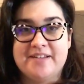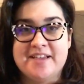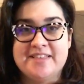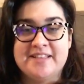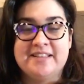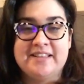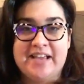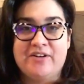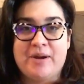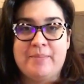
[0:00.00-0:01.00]
and then
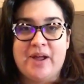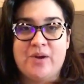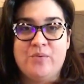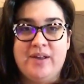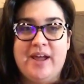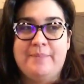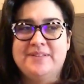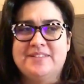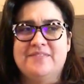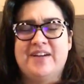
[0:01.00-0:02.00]
later I'm like, what
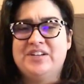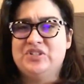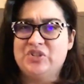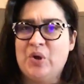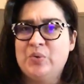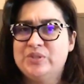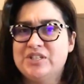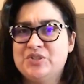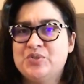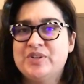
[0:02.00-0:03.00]
happens if I don't
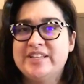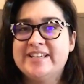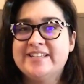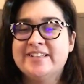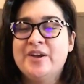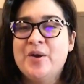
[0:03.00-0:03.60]
enjoy this?